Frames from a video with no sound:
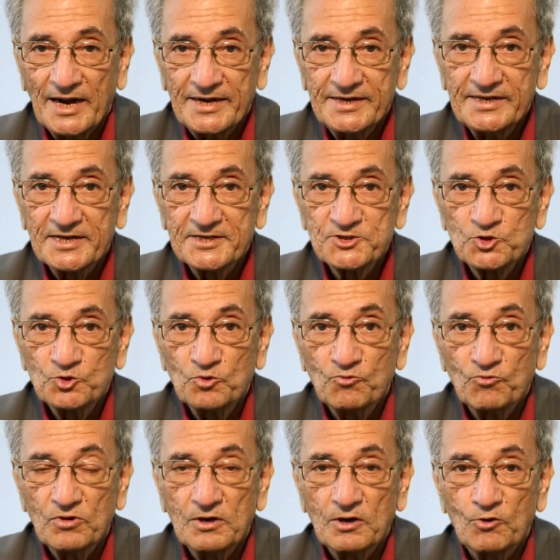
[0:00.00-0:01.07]
idea as to
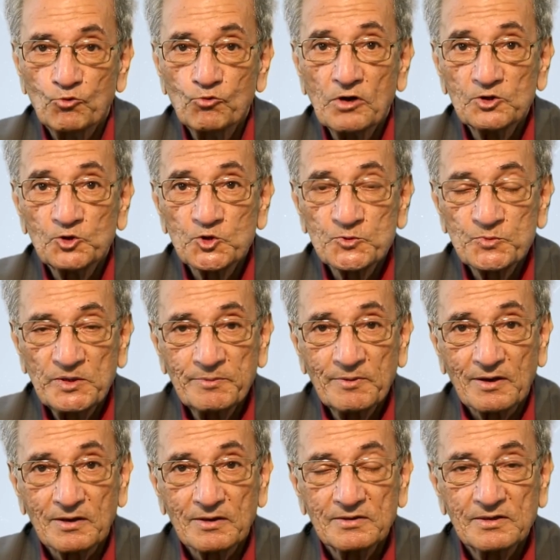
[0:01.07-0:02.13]
who are those
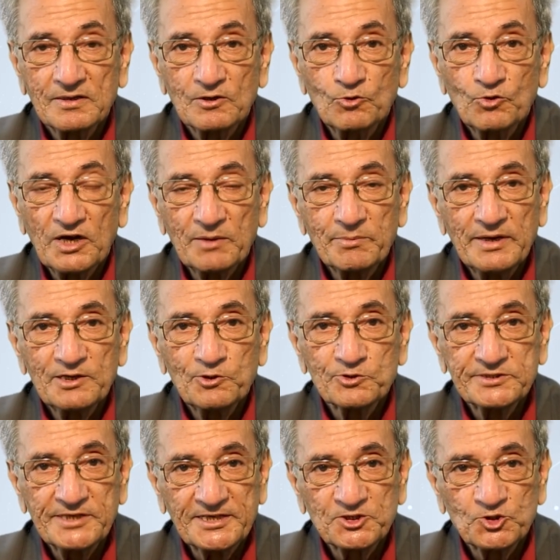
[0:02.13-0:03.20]
people who recommend those
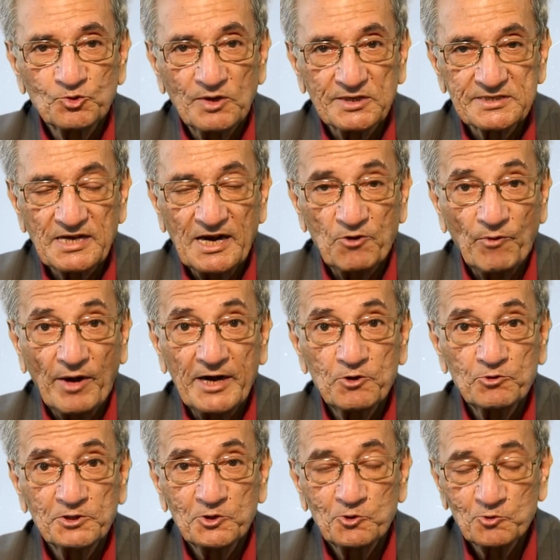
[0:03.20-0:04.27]
texts to us, and why
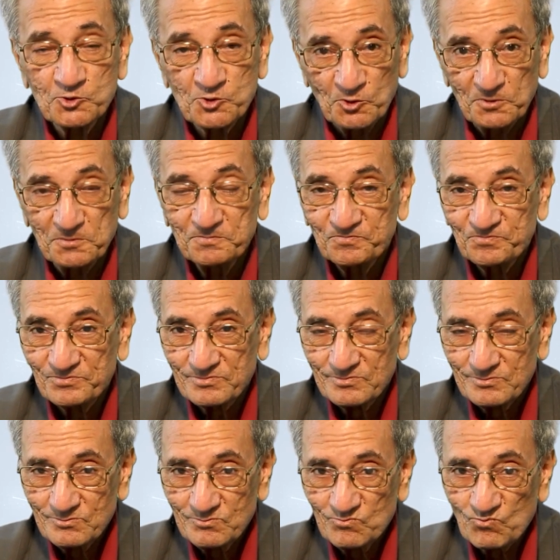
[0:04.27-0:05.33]
do they do so?
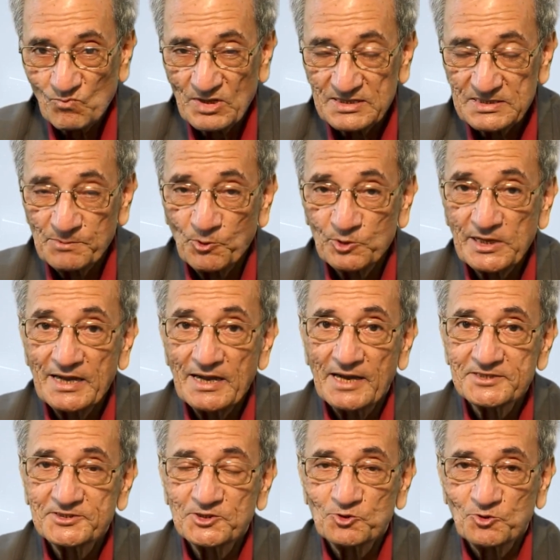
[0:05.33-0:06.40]
Suppose I
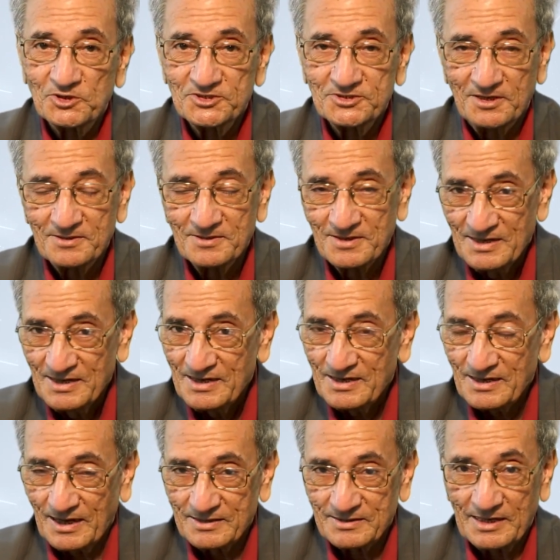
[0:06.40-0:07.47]
ask this question,
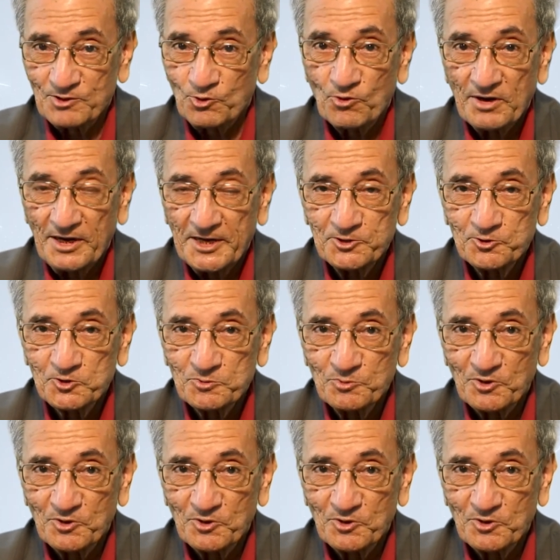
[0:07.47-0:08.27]
I don't like those